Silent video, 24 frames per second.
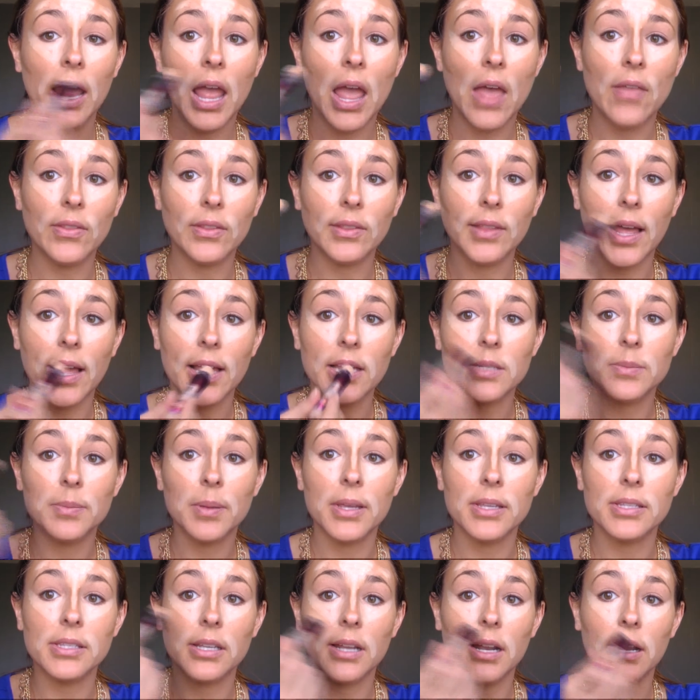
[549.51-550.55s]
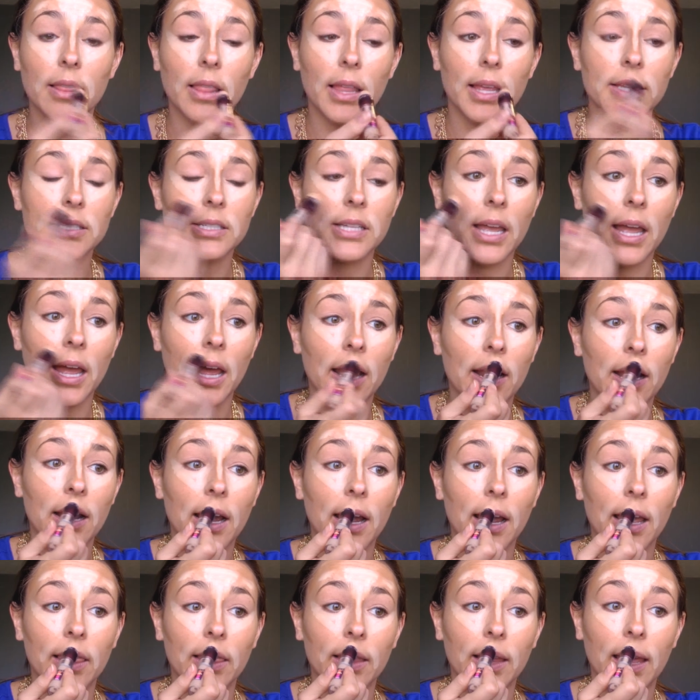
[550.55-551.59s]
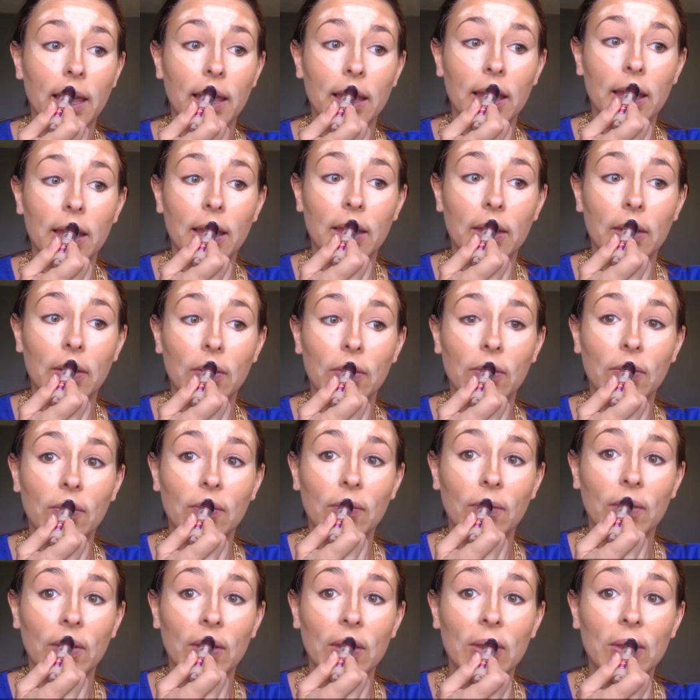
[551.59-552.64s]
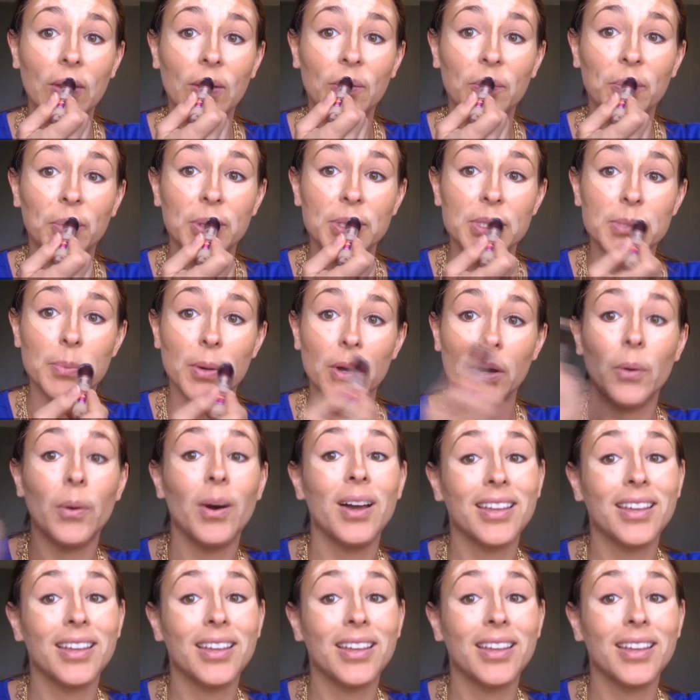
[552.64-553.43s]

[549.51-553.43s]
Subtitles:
And the last place that I like to add highlight is my Cupid's bow.